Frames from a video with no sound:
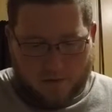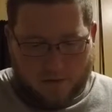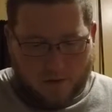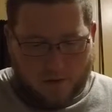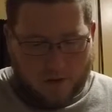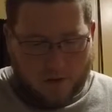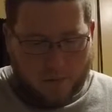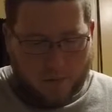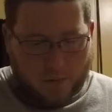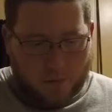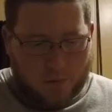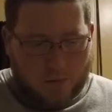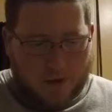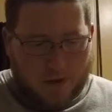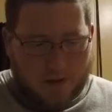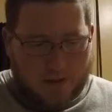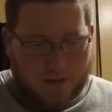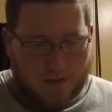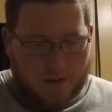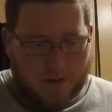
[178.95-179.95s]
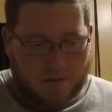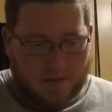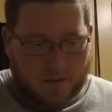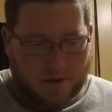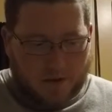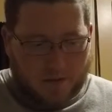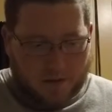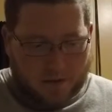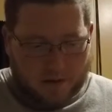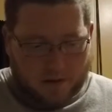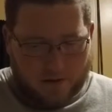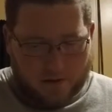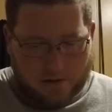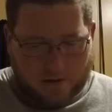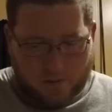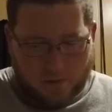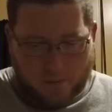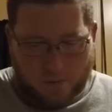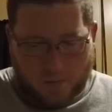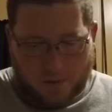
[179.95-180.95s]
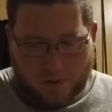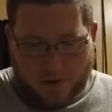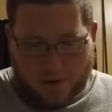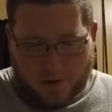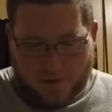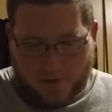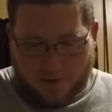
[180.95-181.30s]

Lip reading: Boo Garcia Veritas 2.0.